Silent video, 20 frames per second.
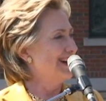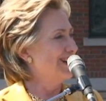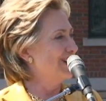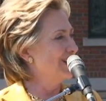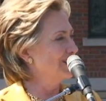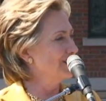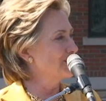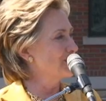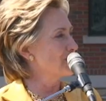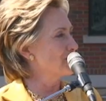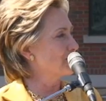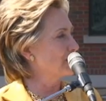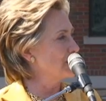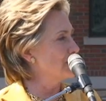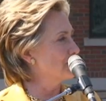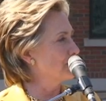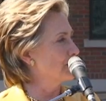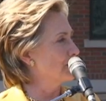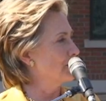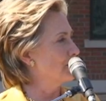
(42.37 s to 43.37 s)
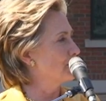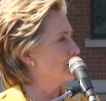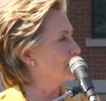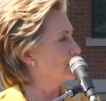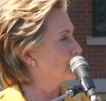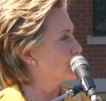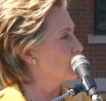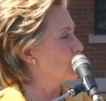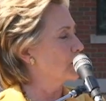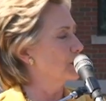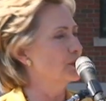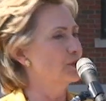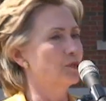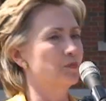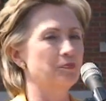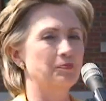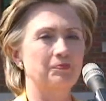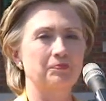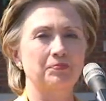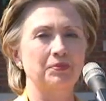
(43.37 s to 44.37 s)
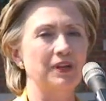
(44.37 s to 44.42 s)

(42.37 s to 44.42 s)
All of the people before you,